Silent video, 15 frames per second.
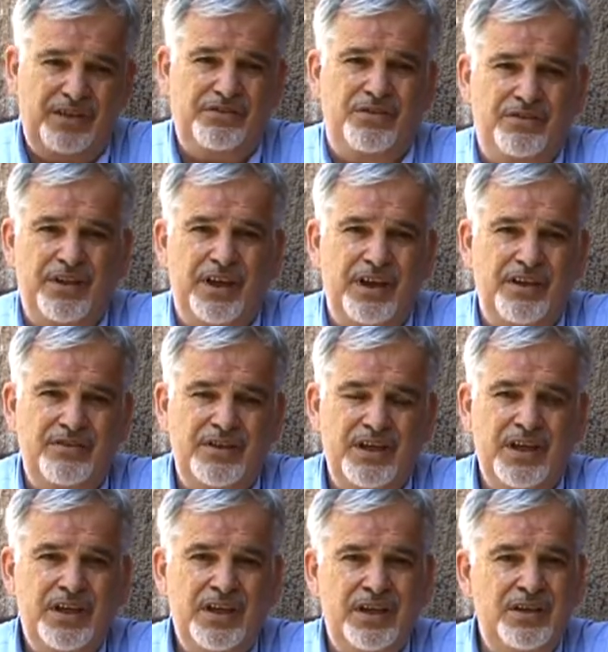exercise,
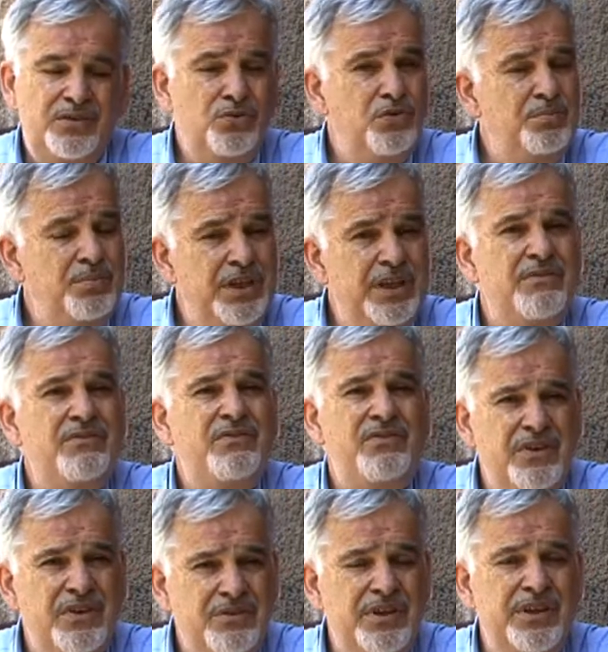it could be a
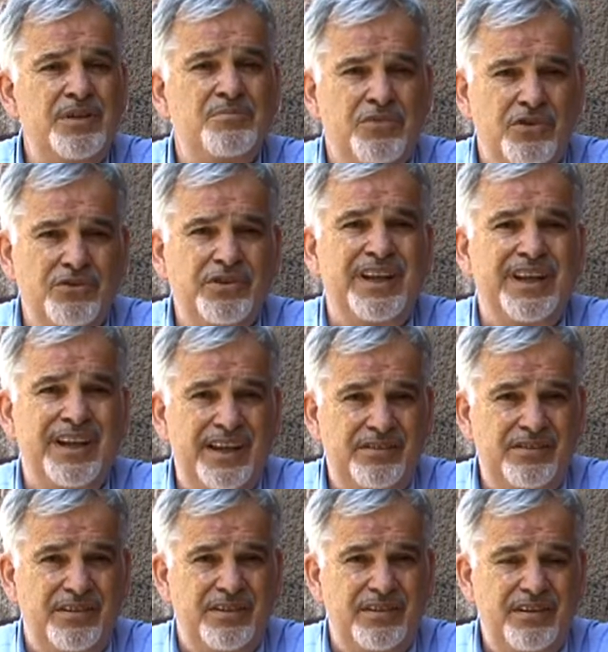very important
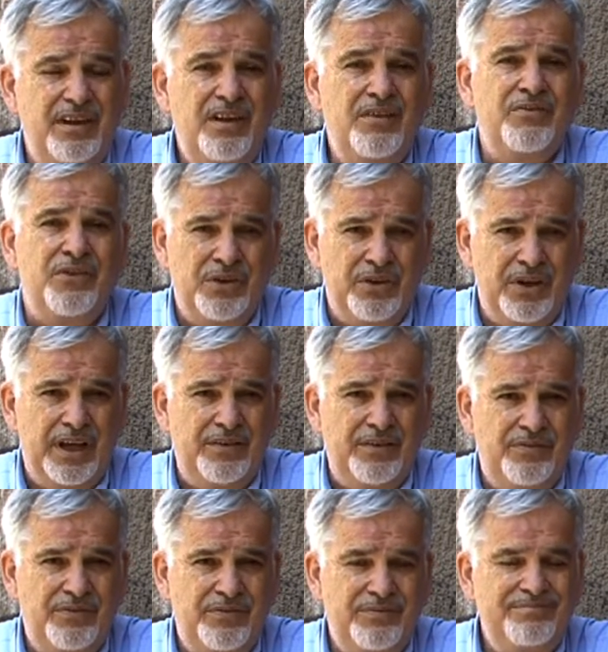lesson for your
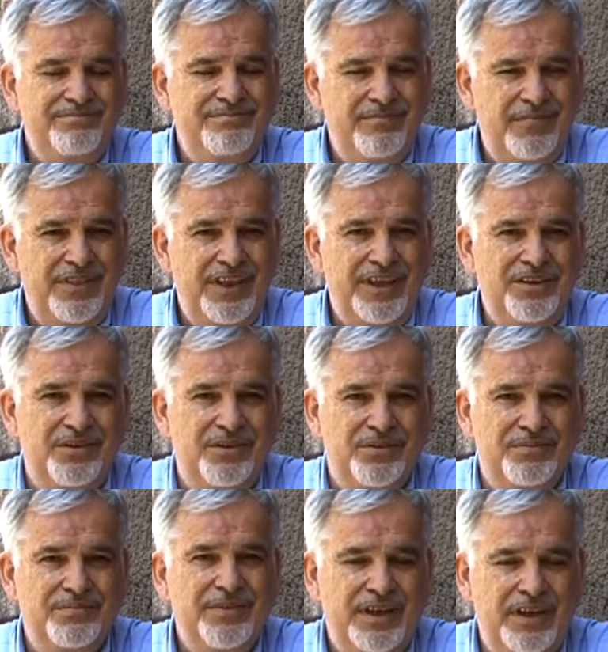life. Thank you.
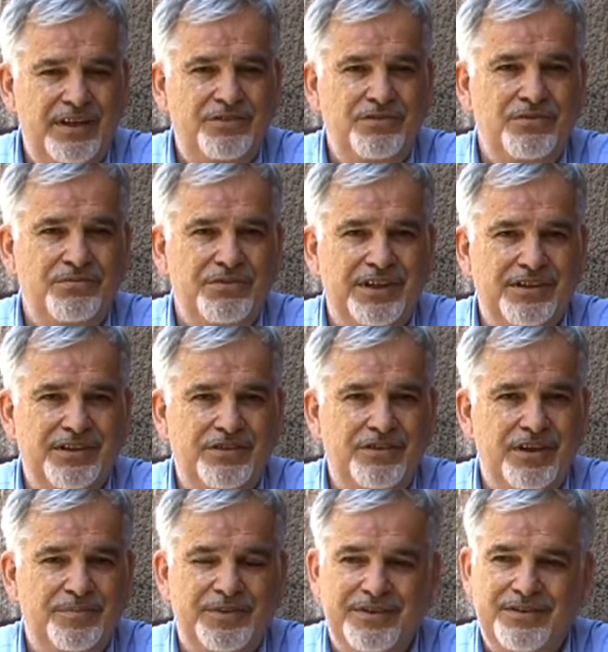Enjoy reading the
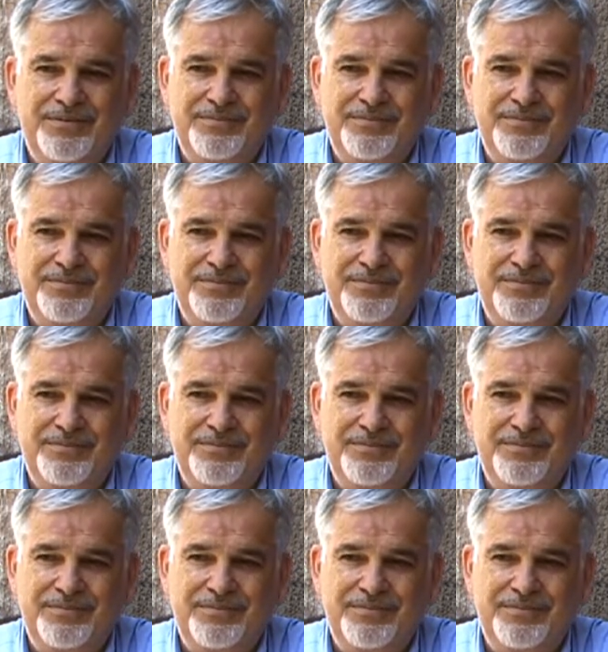chapter.